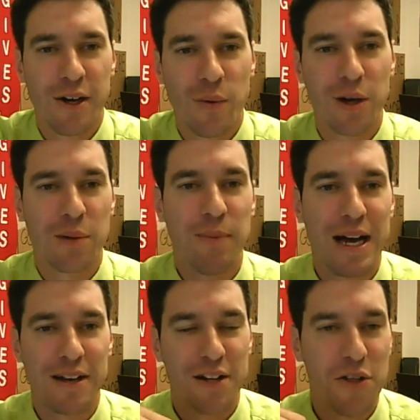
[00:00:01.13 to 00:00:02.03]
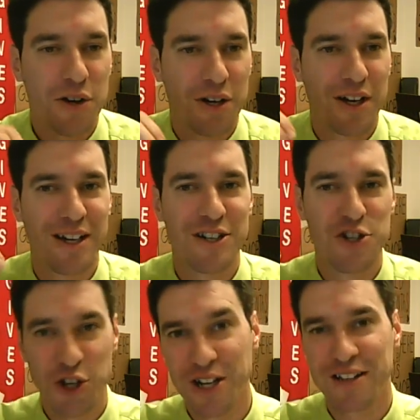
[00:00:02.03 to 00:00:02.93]
Welcome back. Another
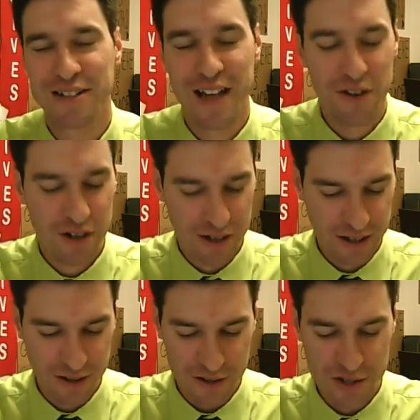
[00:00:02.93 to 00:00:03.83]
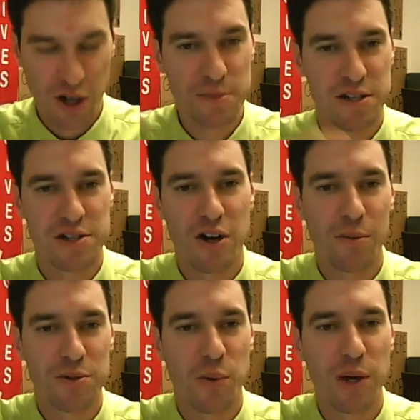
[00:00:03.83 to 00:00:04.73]
journey together in the Psalms is
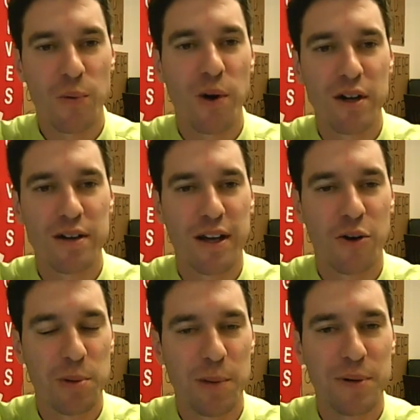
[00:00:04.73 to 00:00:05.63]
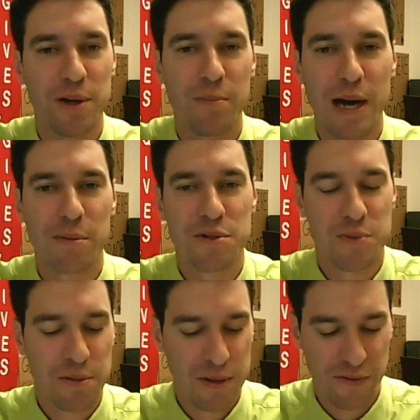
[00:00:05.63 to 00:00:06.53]
Psalm 21. Open up your Bibles
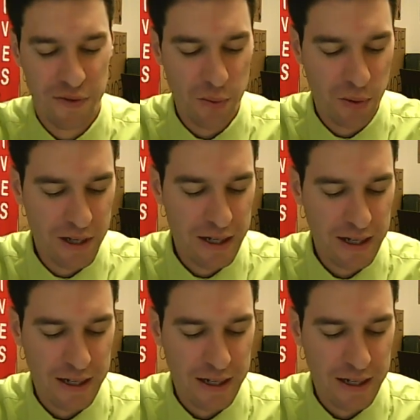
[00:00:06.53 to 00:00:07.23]
with me if you would.